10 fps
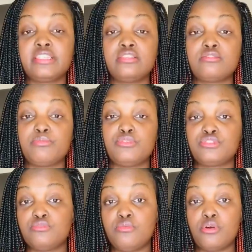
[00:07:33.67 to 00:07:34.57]
supposed to
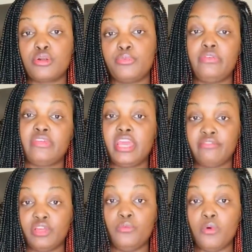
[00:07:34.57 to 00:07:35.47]
work with
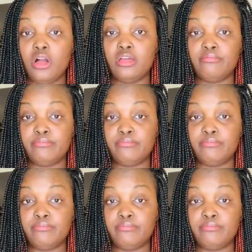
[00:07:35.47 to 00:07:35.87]
everyone,